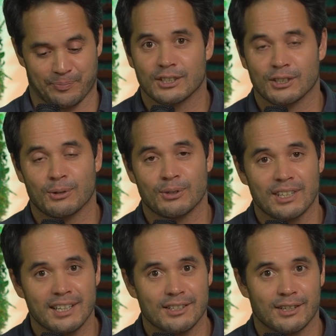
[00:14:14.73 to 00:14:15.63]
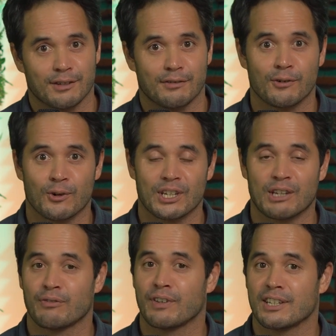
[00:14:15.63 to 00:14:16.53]
So these are the 4
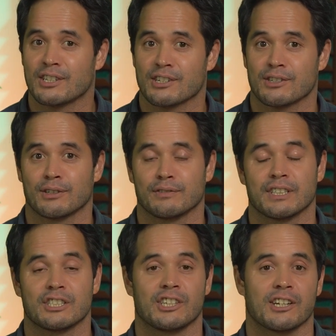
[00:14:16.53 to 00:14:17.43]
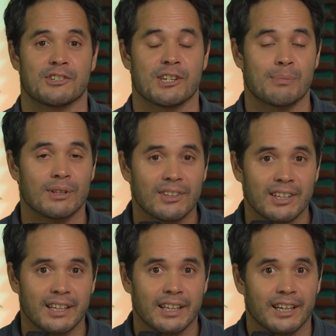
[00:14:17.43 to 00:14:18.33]
new features of
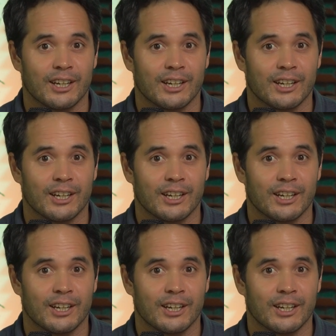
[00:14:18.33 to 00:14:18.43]
ChatGPT.